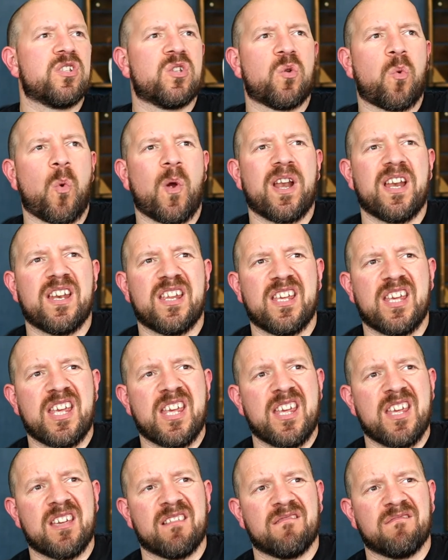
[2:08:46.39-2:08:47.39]

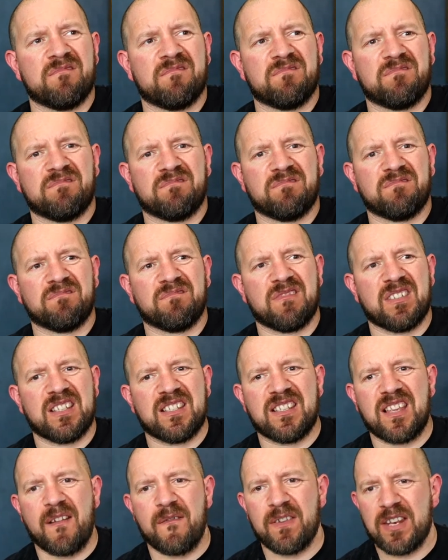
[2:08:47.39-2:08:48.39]
twenty
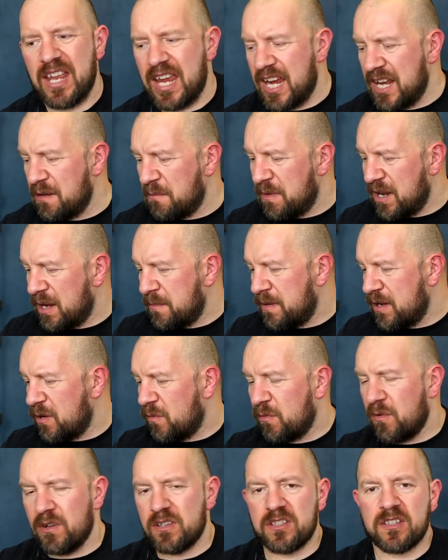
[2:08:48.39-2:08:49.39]
seventeen? Maybe it
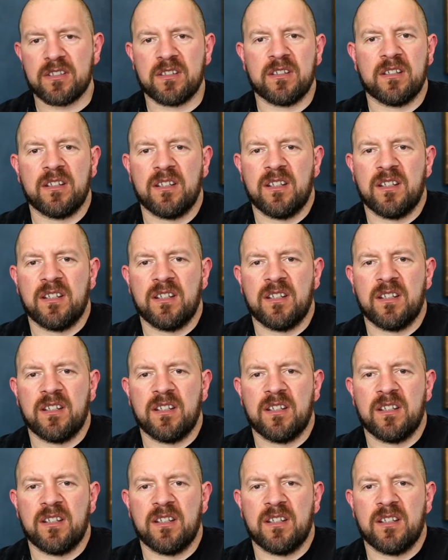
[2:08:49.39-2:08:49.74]
was.